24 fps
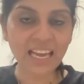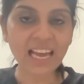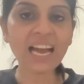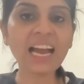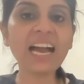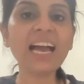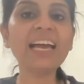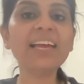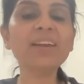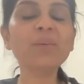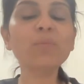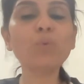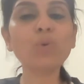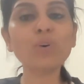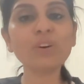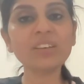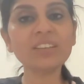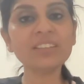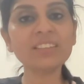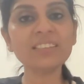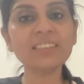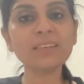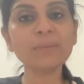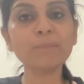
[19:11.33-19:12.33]
And what
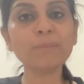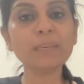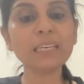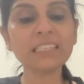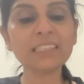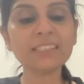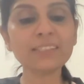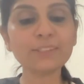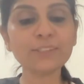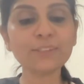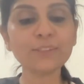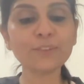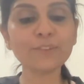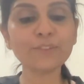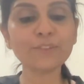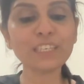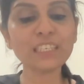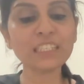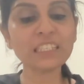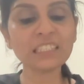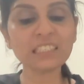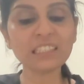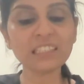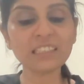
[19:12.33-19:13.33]
is the basis of
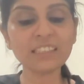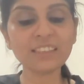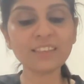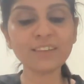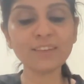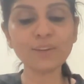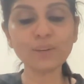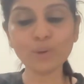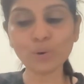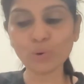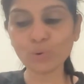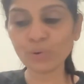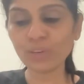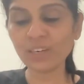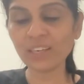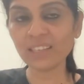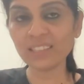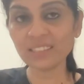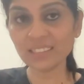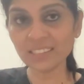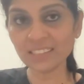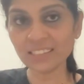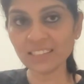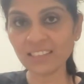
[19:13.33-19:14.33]
histidine load
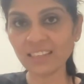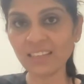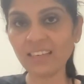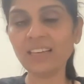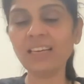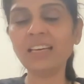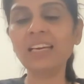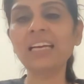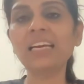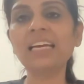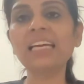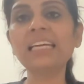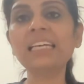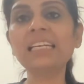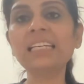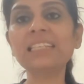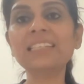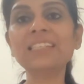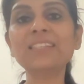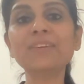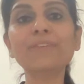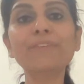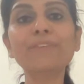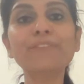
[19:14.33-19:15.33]
test? It
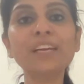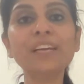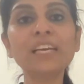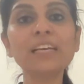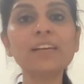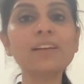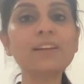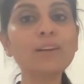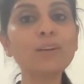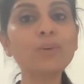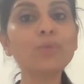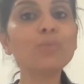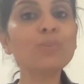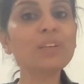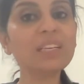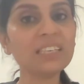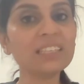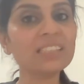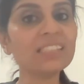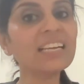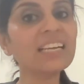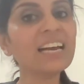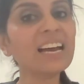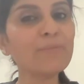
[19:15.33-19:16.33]
is Figlu
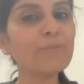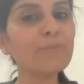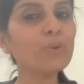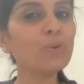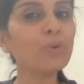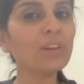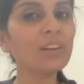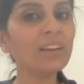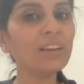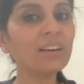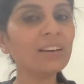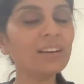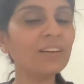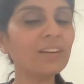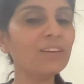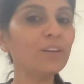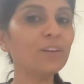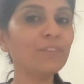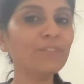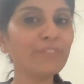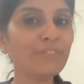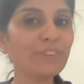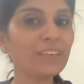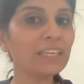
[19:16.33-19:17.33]
test. Have you all heard
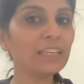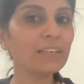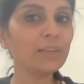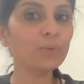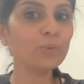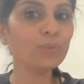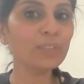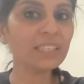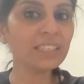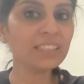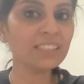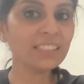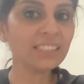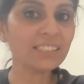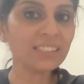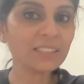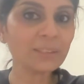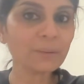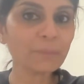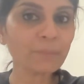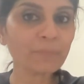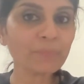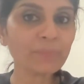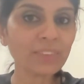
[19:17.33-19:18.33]
of Figlu test?
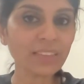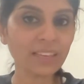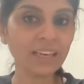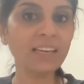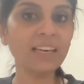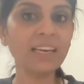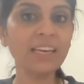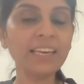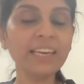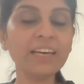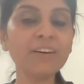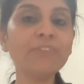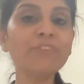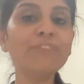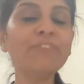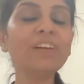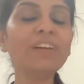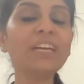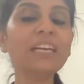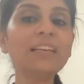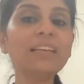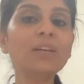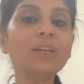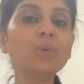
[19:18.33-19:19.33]
Yeah,
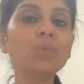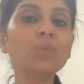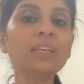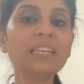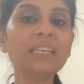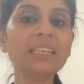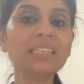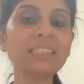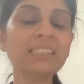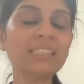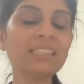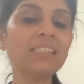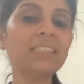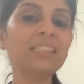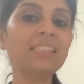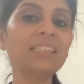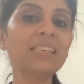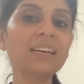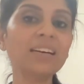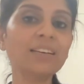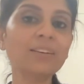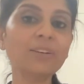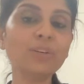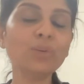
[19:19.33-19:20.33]
Figlu test is
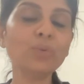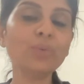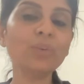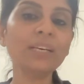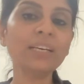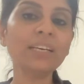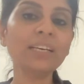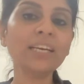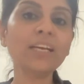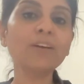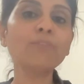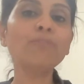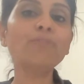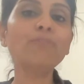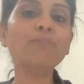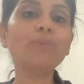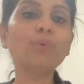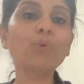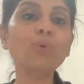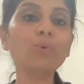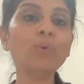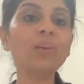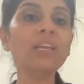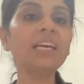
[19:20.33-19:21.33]
done to detect
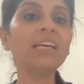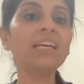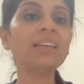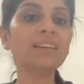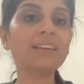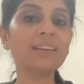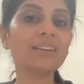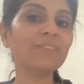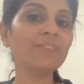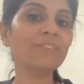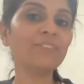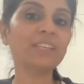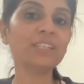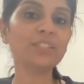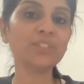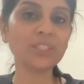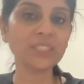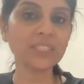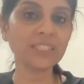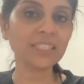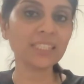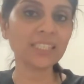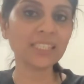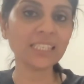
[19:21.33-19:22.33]
folate
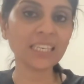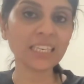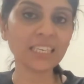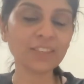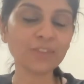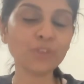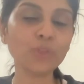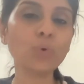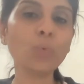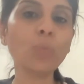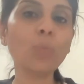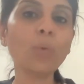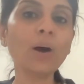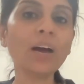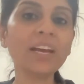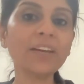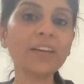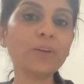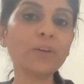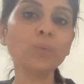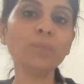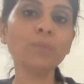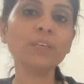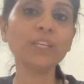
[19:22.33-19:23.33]
deficiency. So why
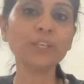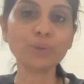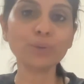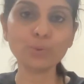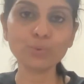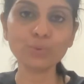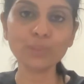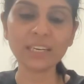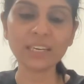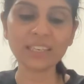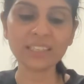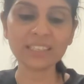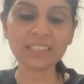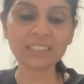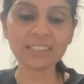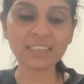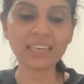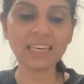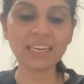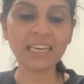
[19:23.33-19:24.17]
do we do that?